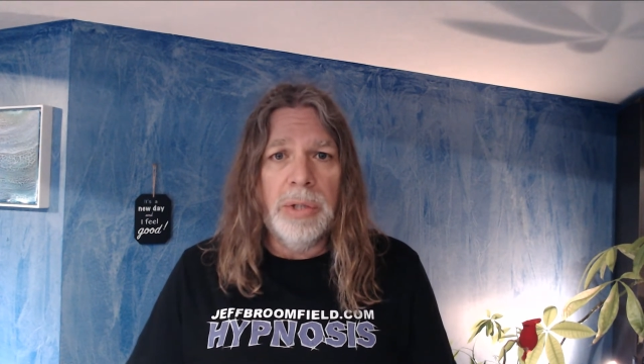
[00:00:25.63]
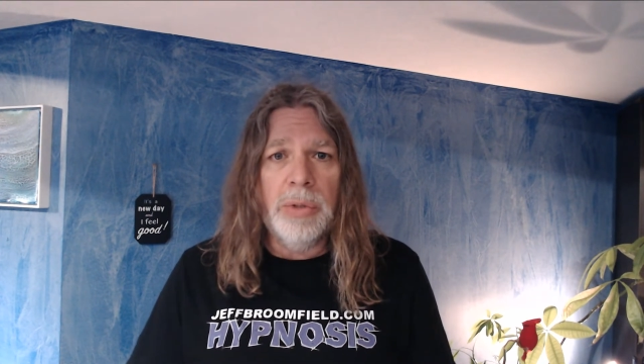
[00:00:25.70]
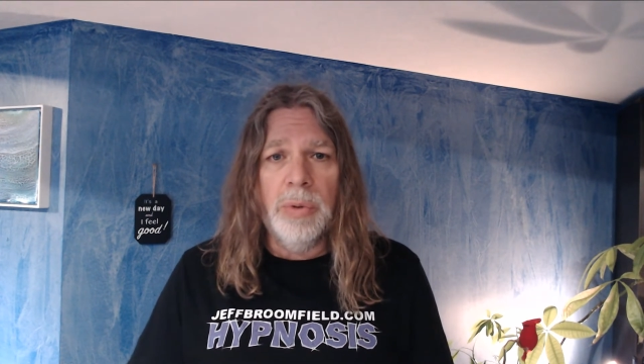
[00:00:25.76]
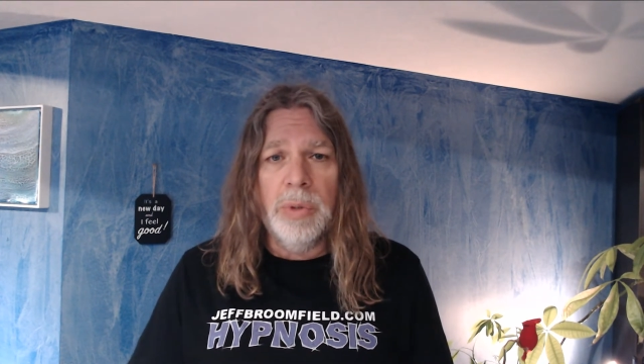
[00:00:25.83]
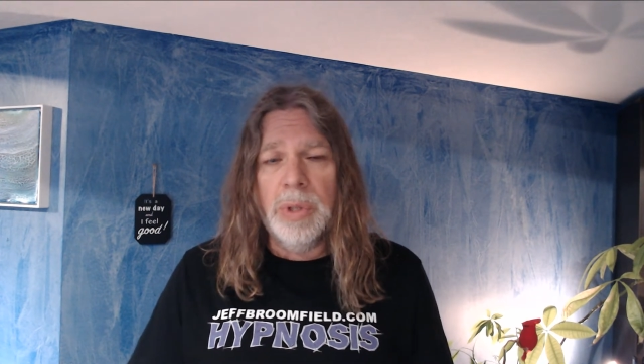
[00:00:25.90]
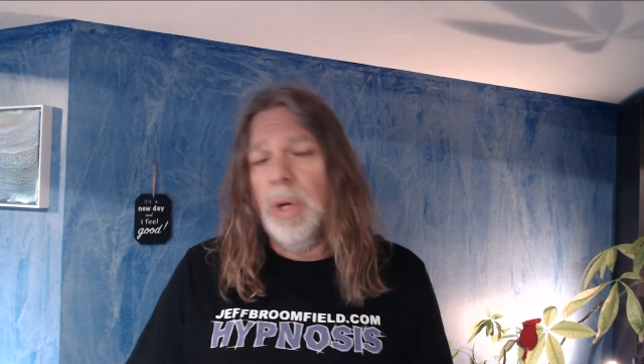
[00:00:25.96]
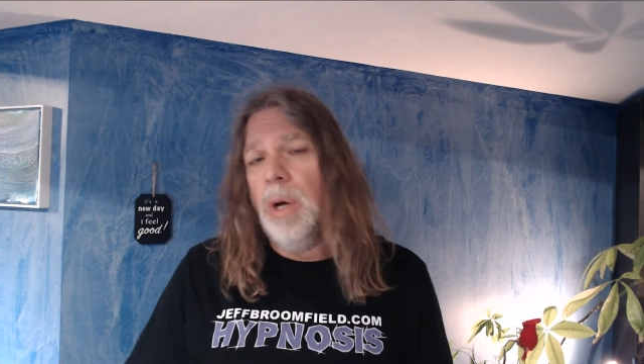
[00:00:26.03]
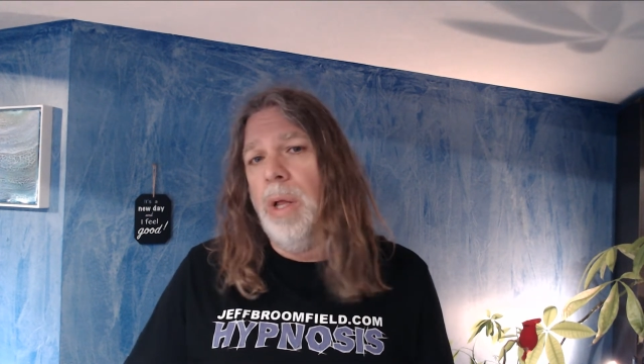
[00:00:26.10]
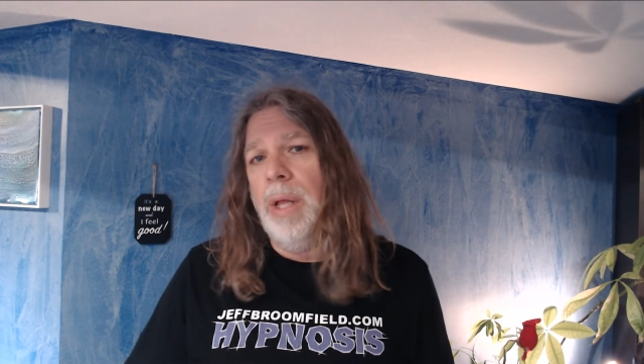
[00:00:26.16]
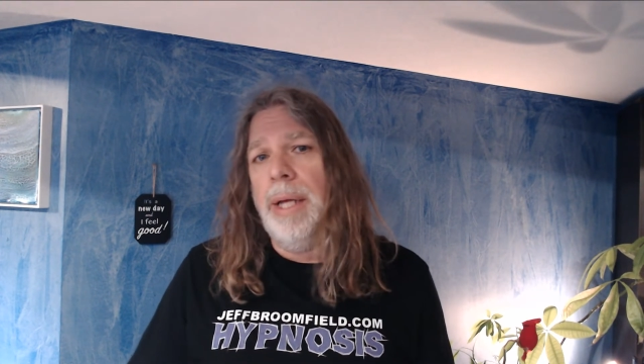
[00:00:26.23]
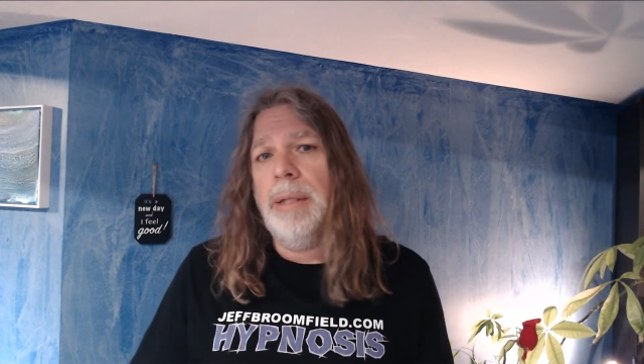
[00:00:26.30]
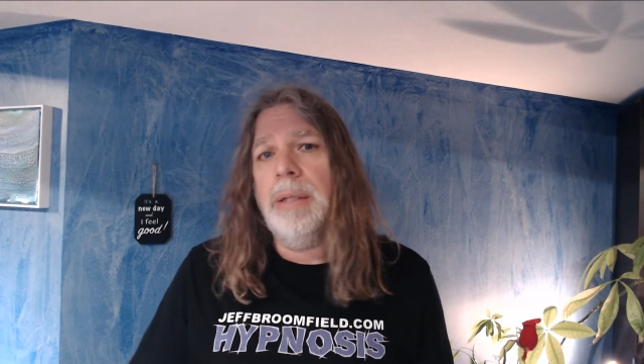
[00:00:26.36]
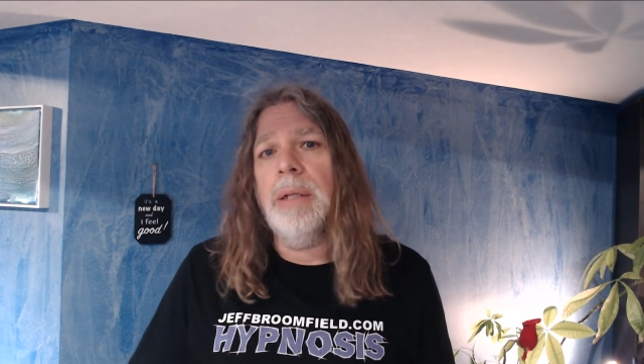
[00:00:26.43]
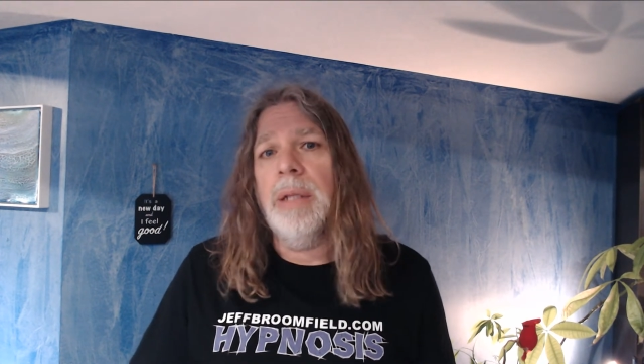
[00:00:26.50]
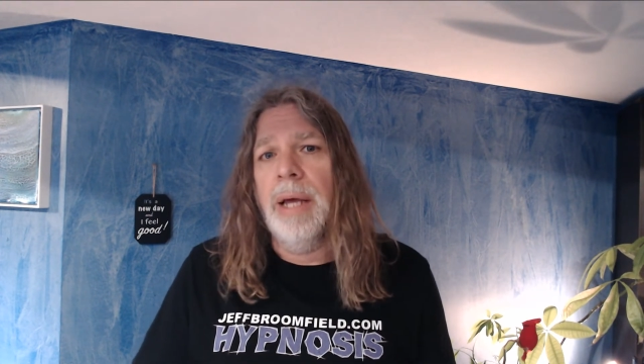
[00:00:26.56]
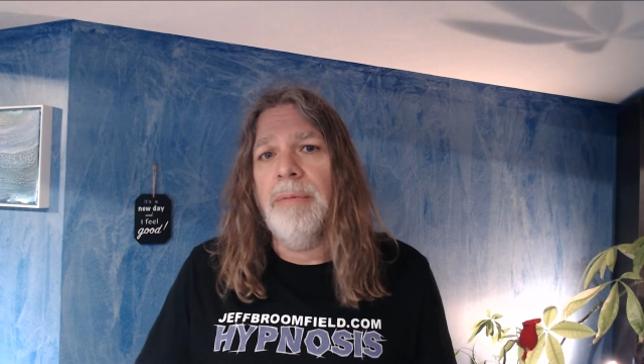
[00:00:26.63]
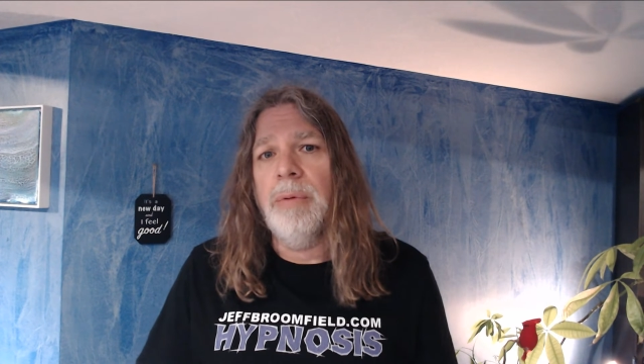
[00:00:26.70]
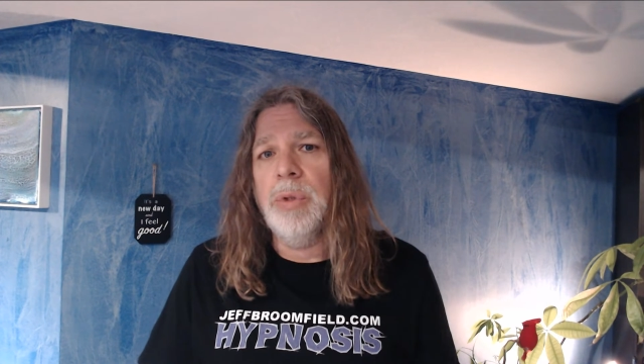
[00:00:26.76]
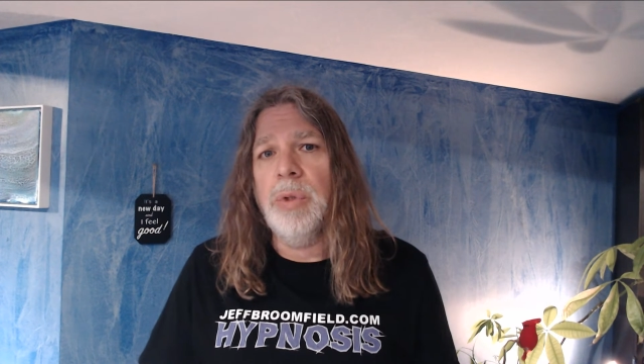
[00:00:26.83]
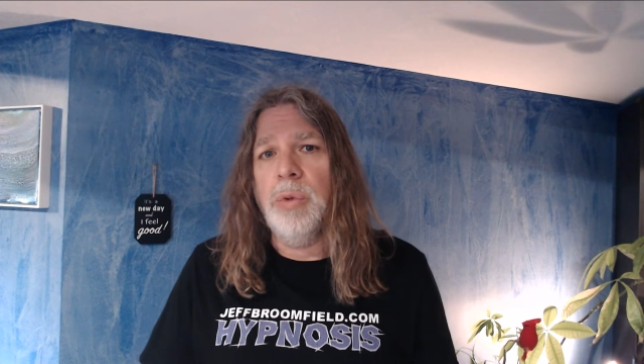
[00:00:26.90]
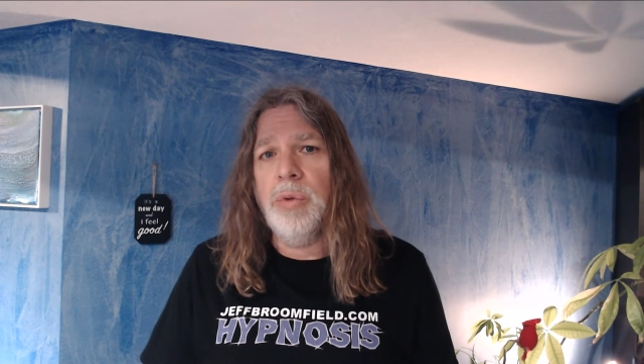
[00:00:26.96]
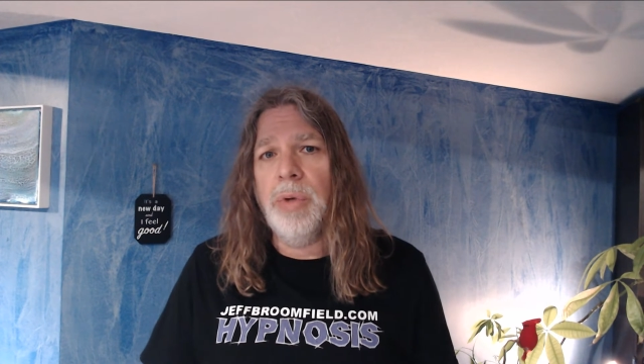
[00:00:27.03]
to us all at level
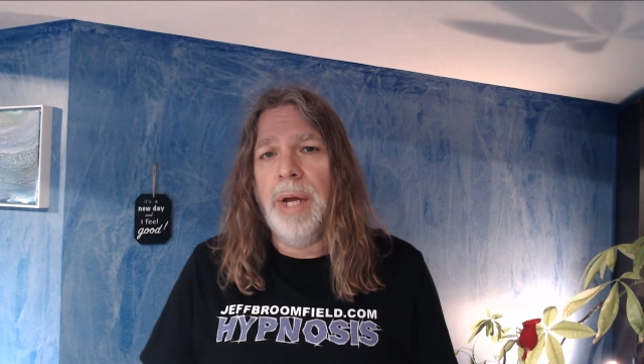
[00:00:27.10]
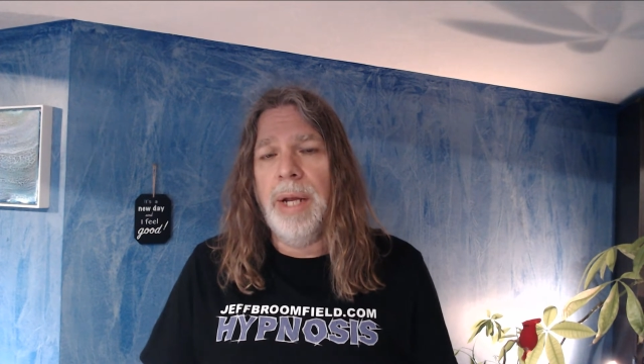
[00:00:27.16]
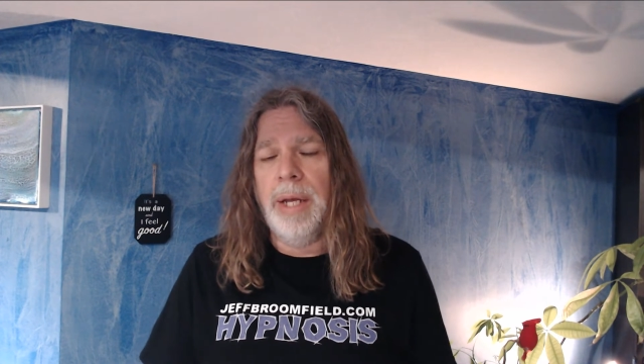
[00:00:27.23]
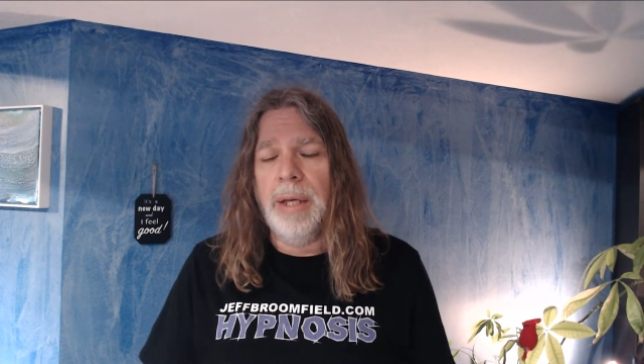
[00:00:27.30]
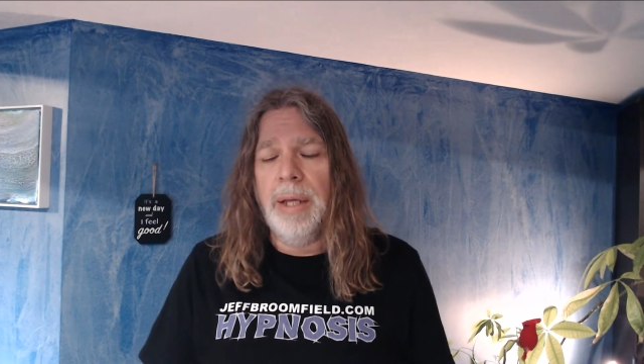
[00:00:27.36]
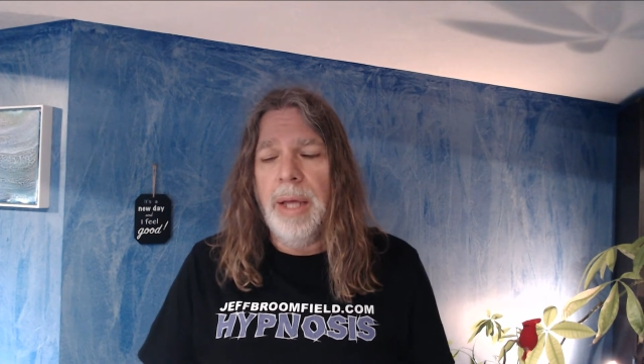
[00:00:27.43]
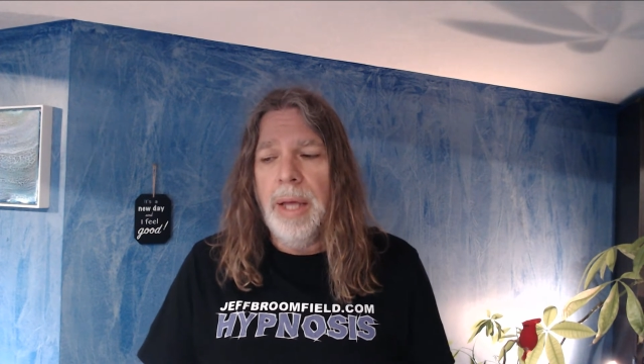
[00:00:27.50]
2 training.